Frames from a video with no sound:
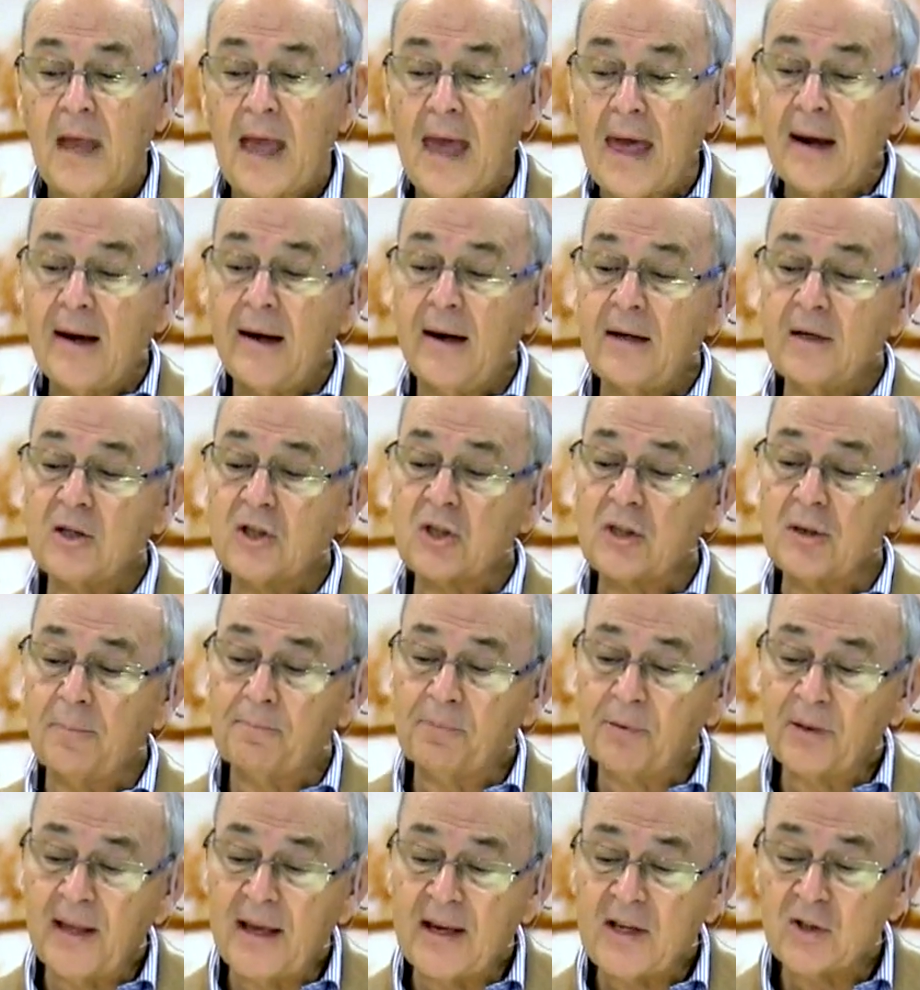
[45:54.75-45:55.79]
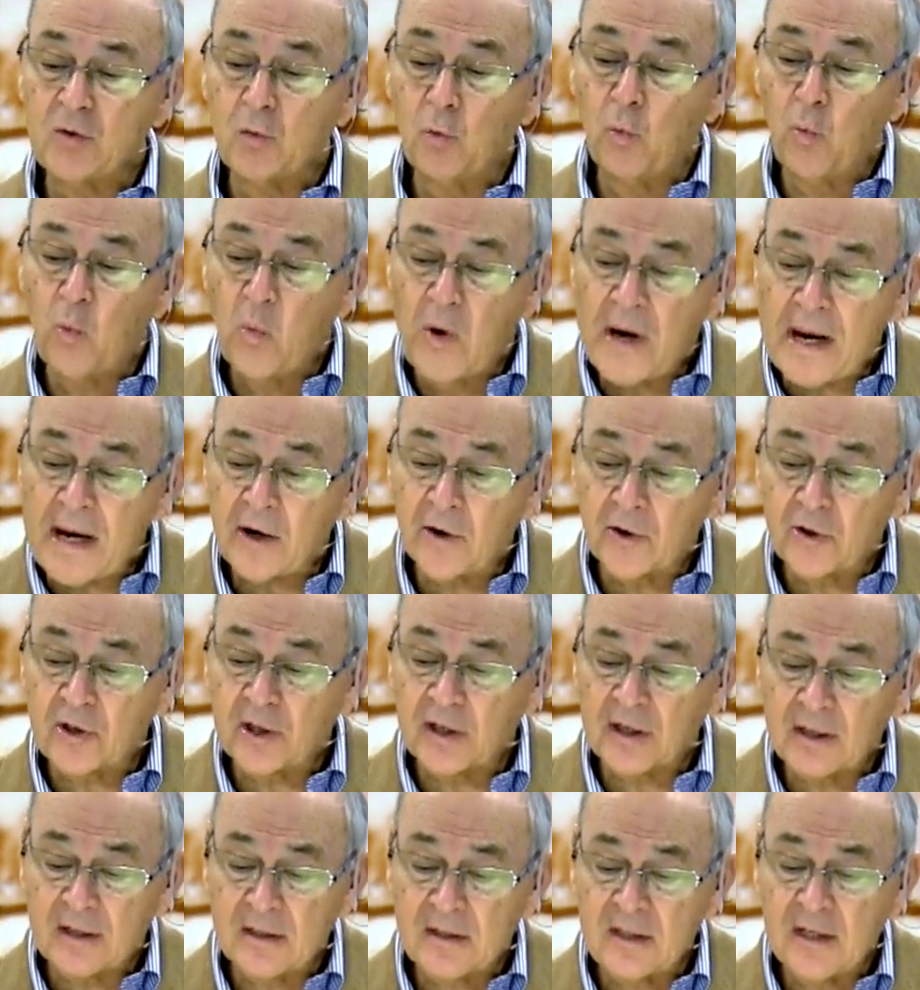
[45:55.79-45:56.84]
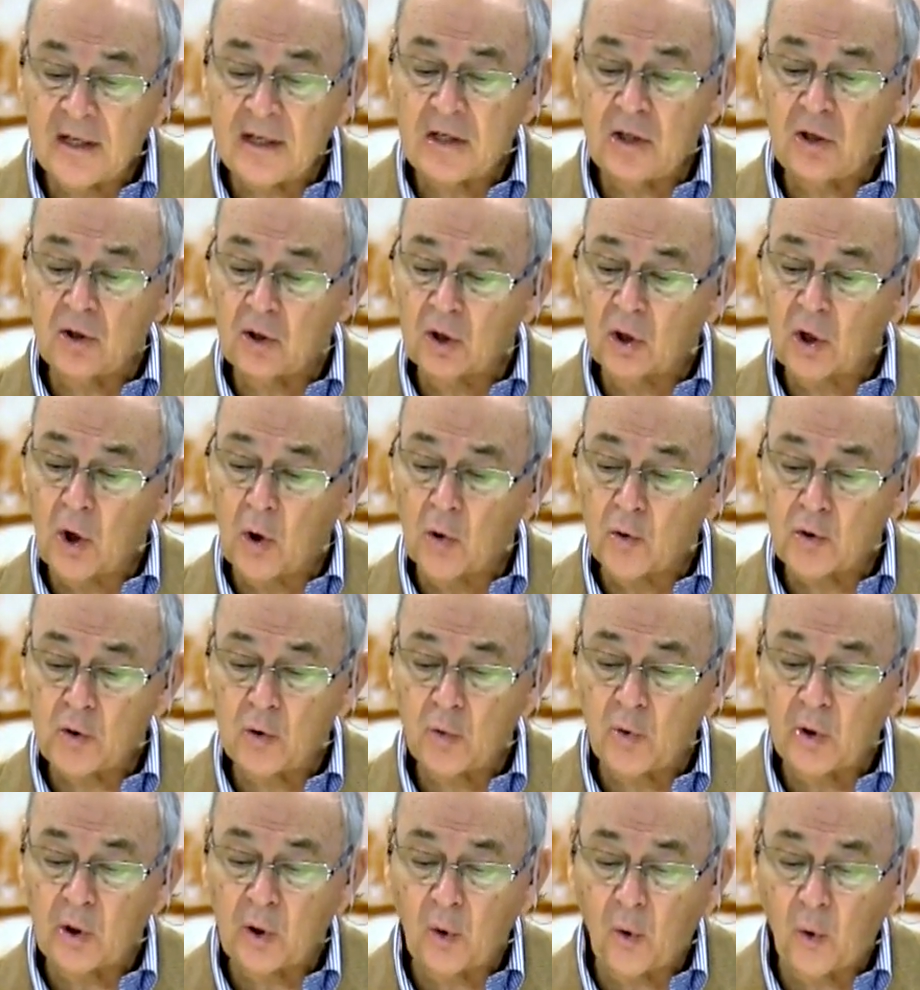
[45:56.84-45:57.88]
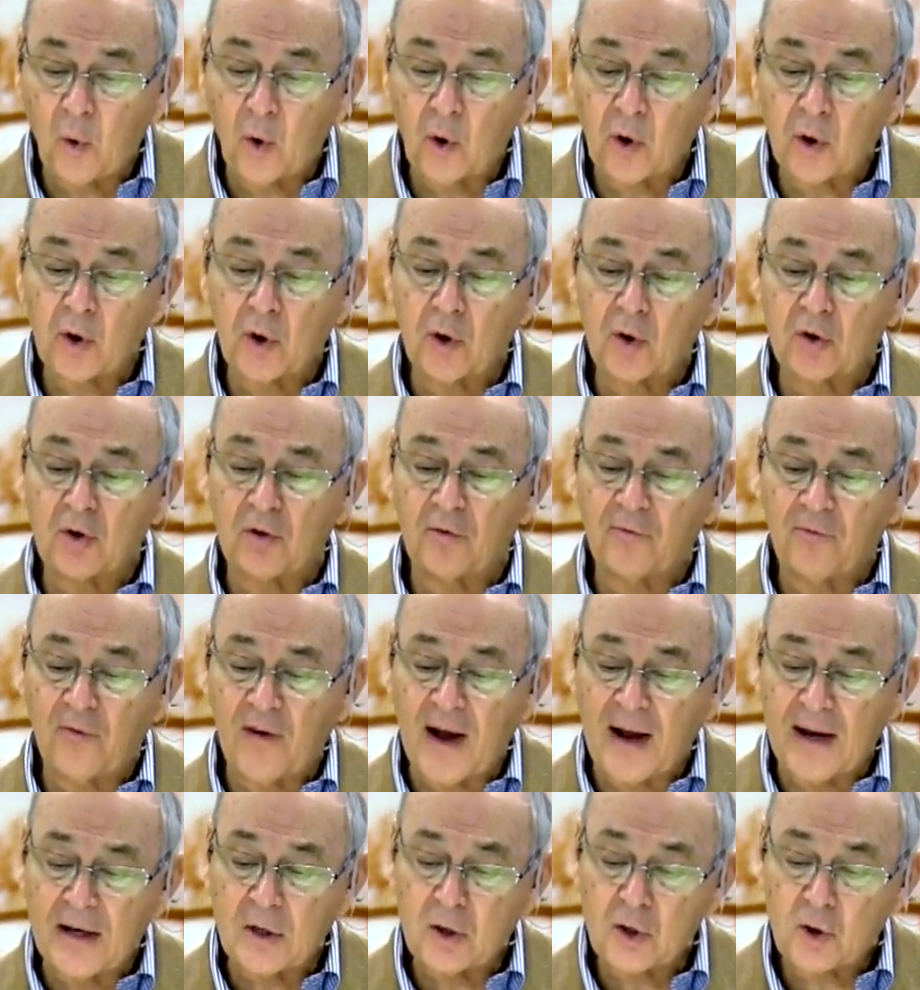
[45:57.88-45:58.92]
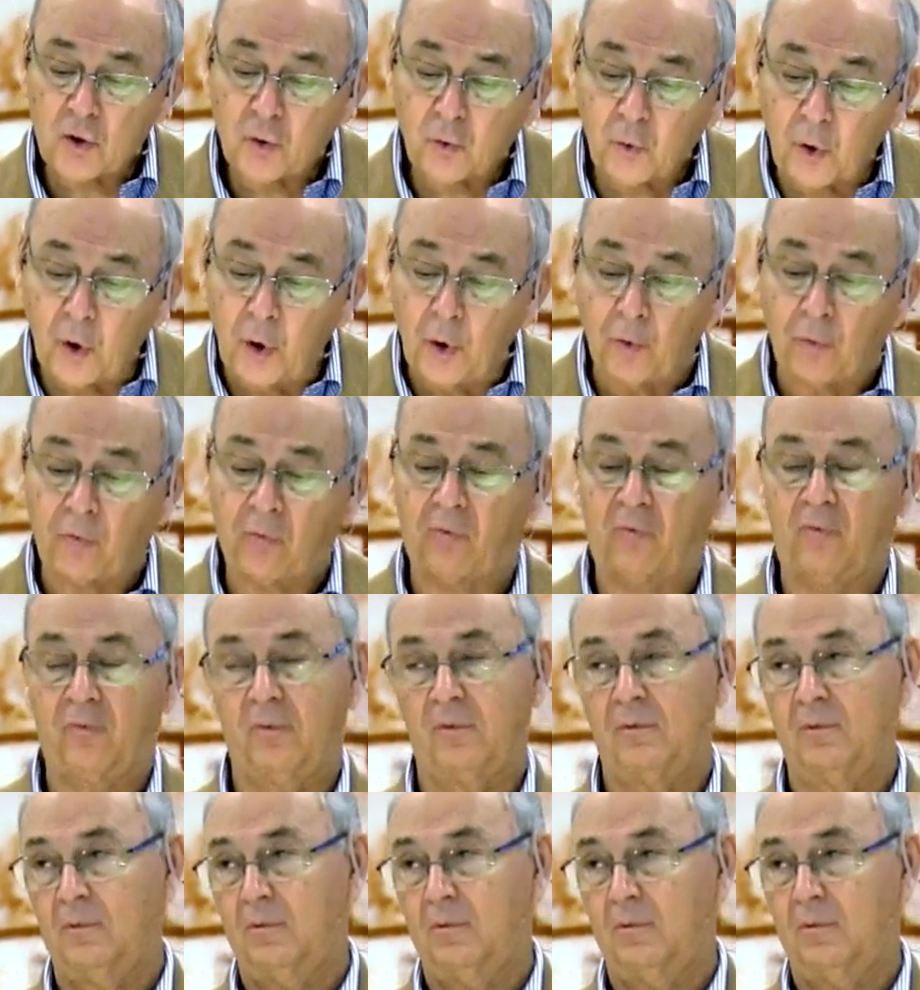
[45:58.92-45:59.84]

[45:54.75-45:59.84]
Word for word: And it is the place we are to continue to go to in order to find truth,